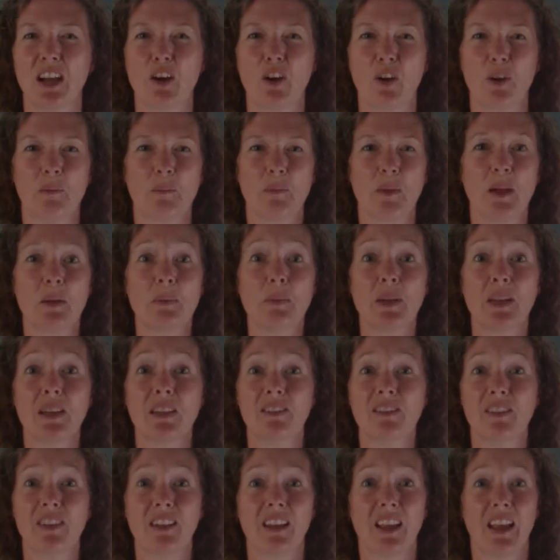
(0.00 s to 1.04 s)
or maybe
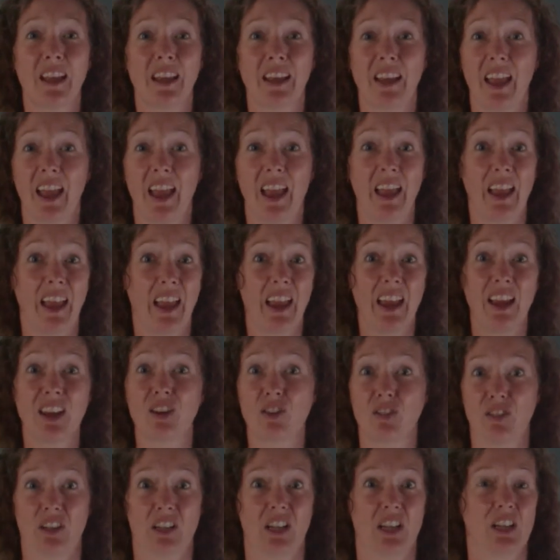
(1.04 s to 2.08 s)
even like
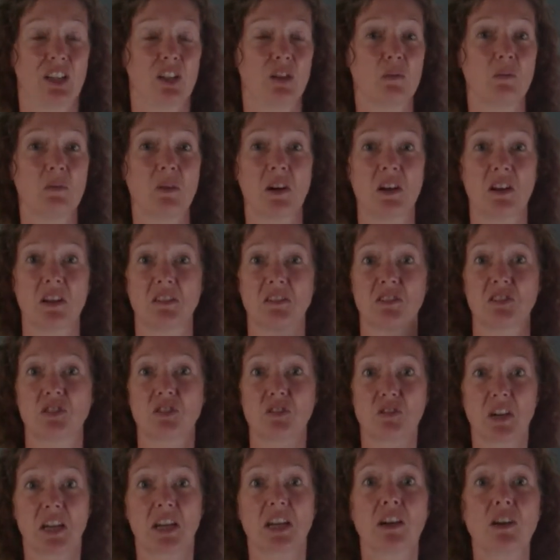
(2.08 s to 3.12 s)
angry, like you want to
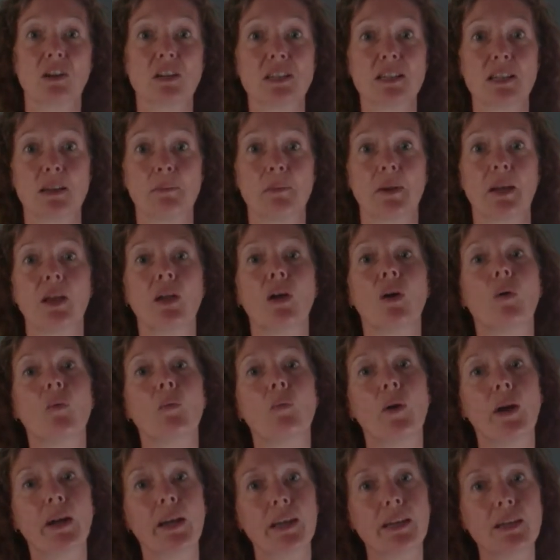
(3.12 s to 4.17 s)
strike out at somebody,
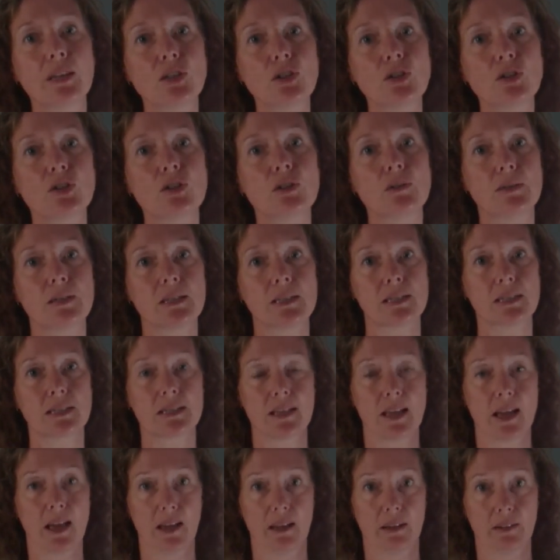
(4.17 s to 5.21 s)
what can you do
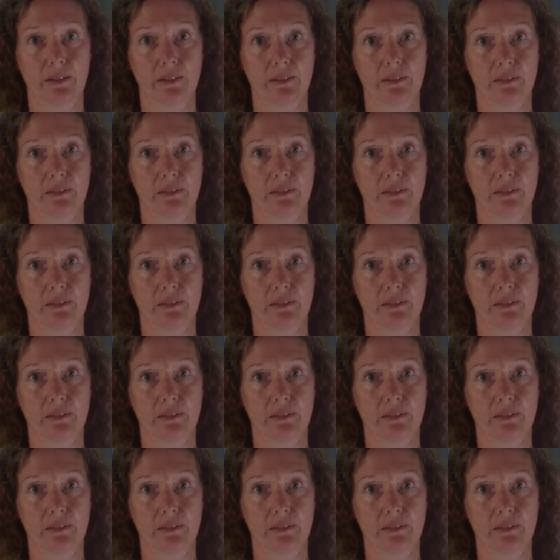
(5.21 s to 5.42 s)
instead?